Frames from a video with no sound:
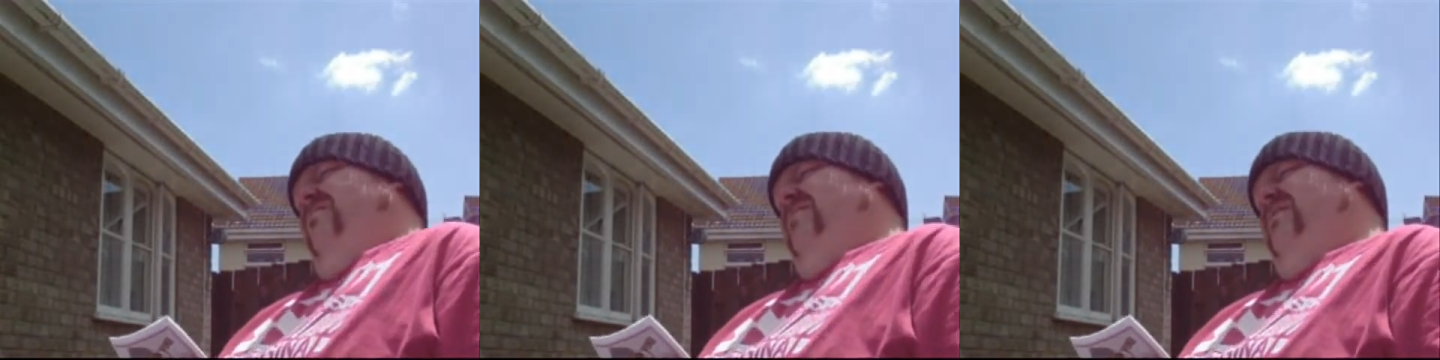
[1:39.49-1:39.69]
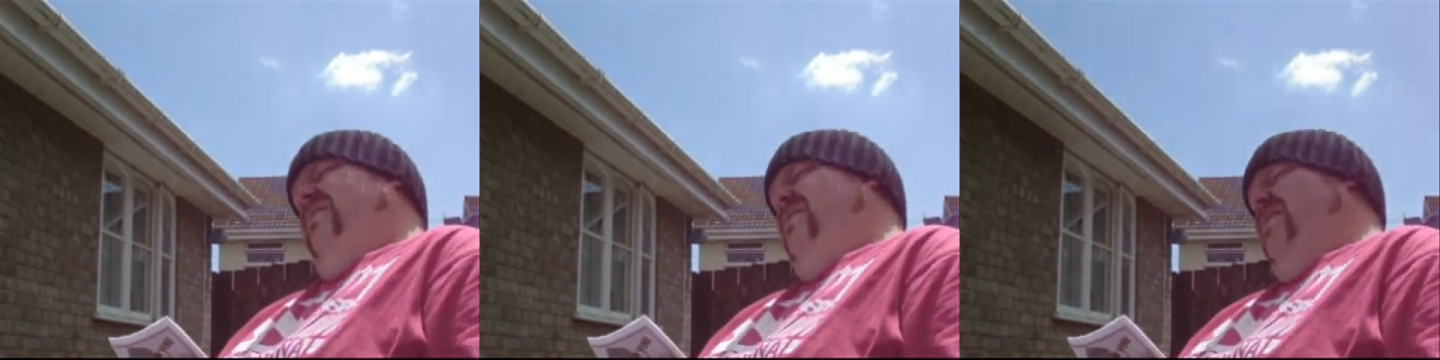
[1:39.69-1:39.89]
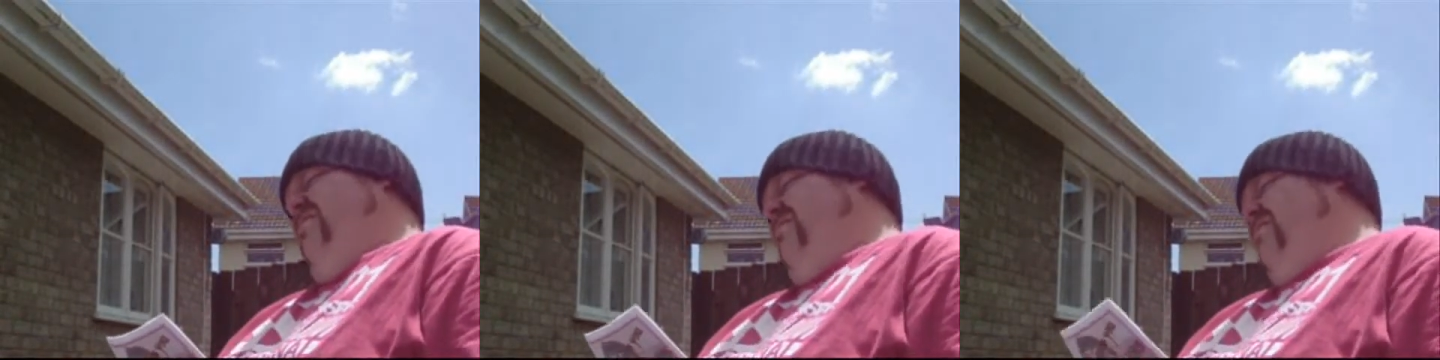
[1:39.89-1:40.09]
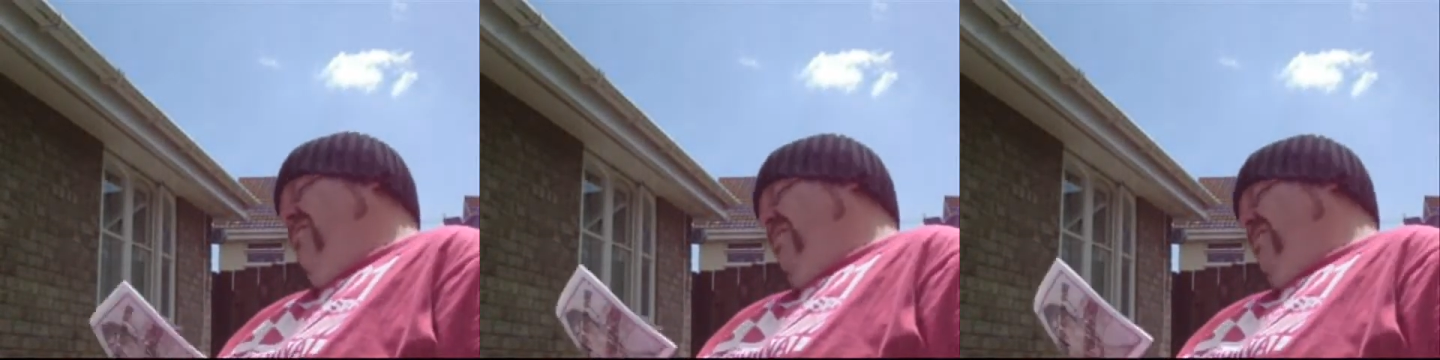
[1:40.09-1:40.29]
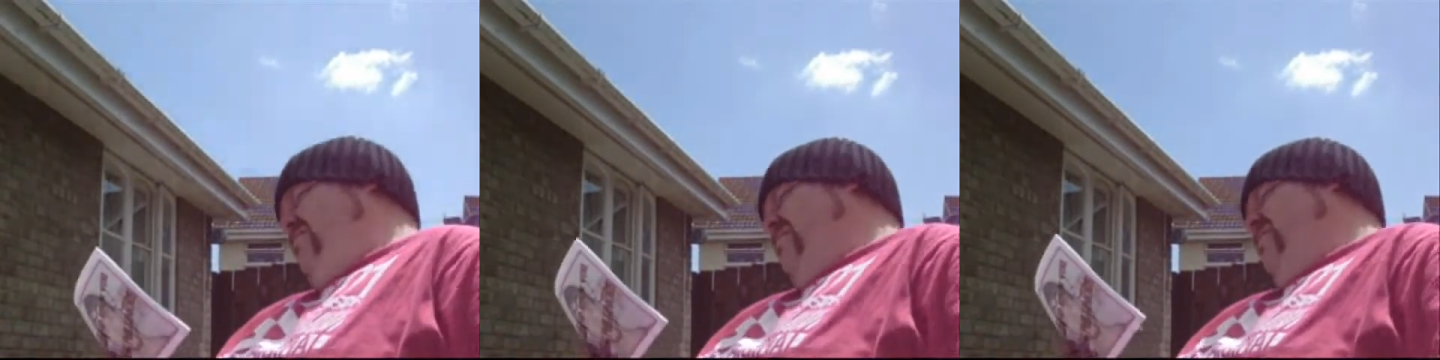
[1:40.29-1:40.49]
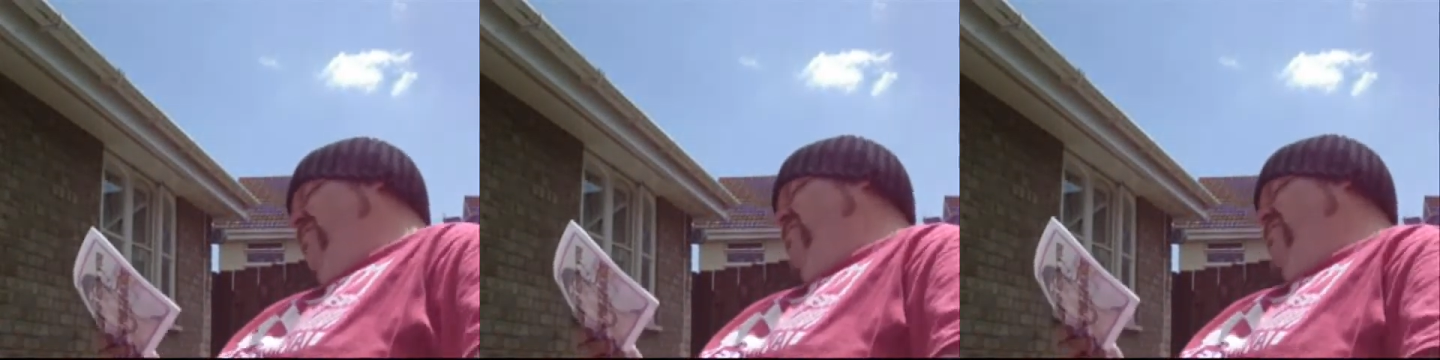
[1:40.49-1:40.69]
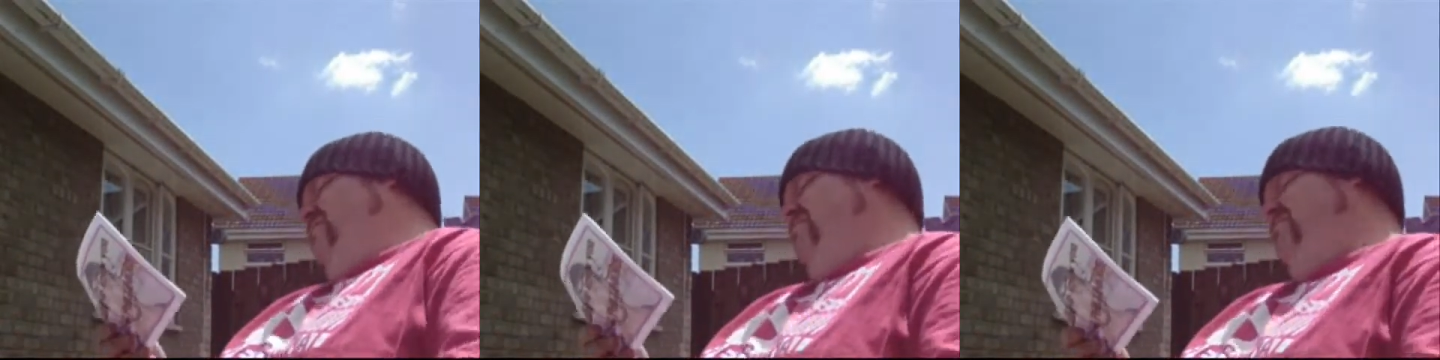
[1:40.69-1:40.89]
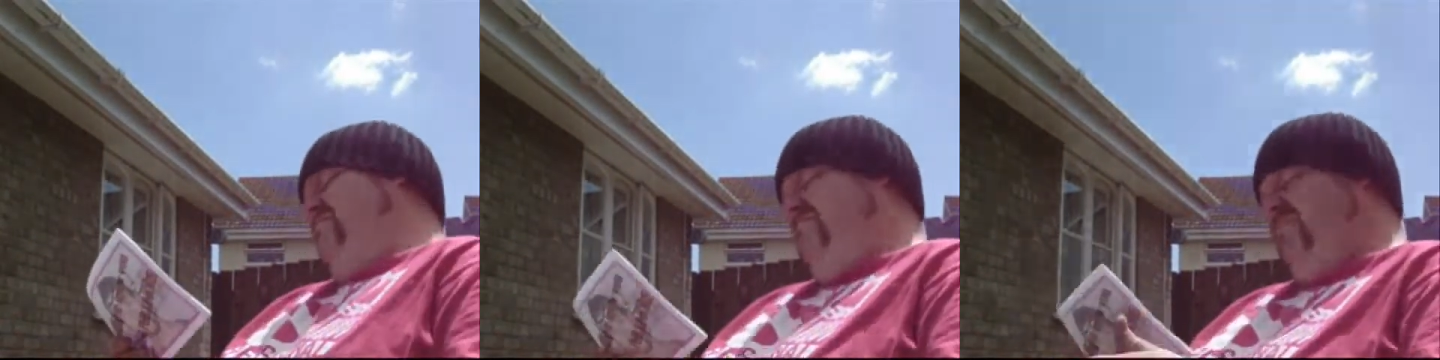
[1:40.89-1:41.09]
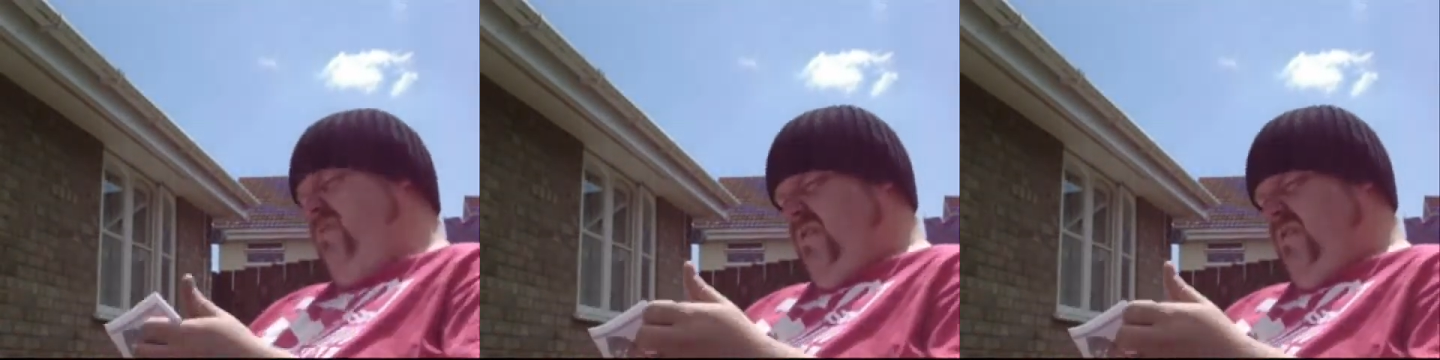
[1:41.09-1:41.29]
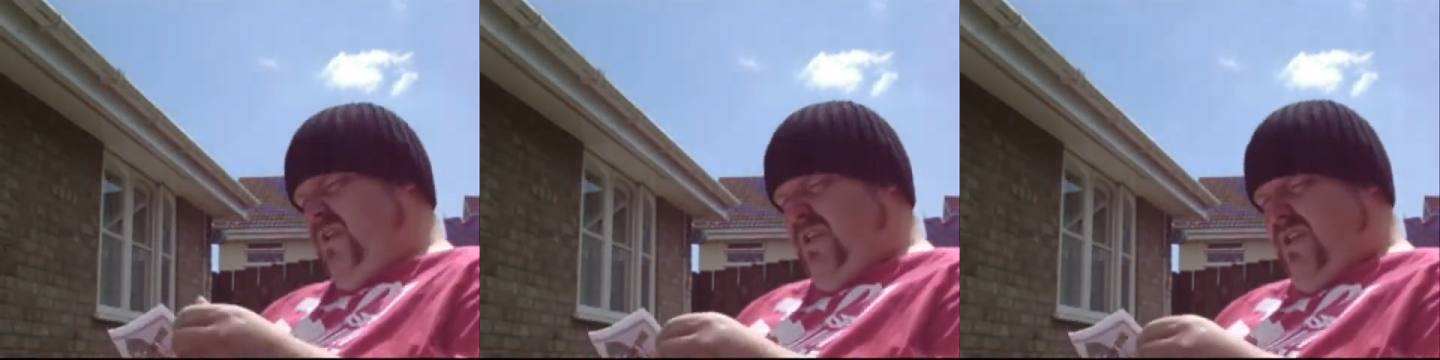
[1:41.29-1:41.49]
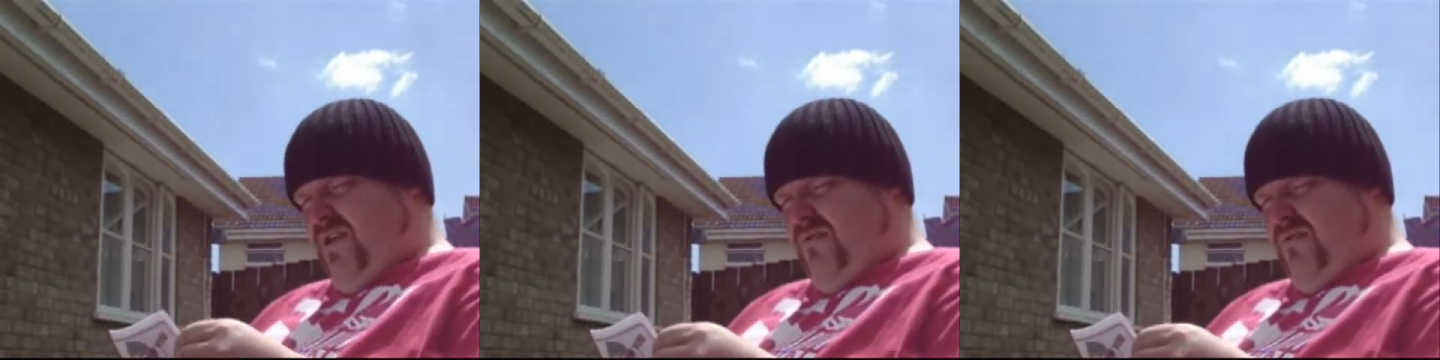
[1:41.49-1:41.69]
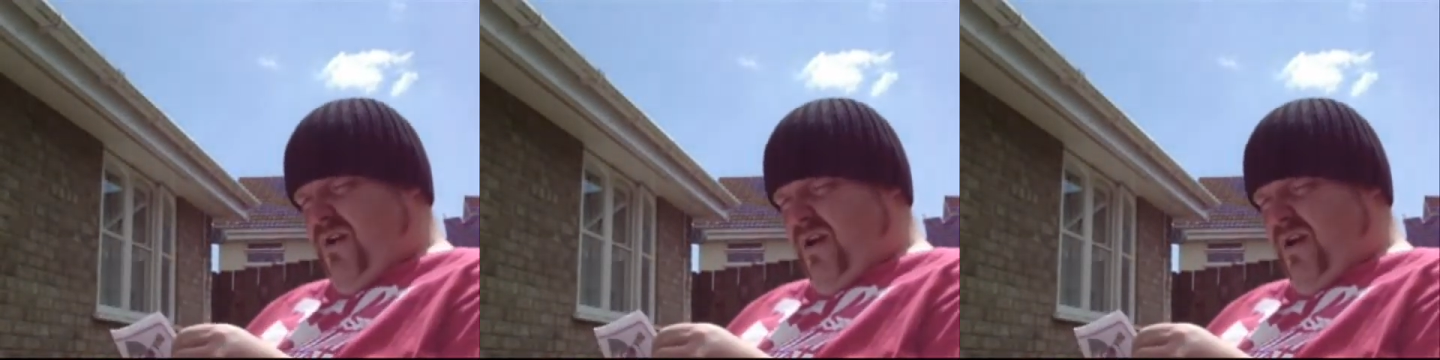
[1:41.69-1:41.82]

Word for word: They don't, I suppose. But you know,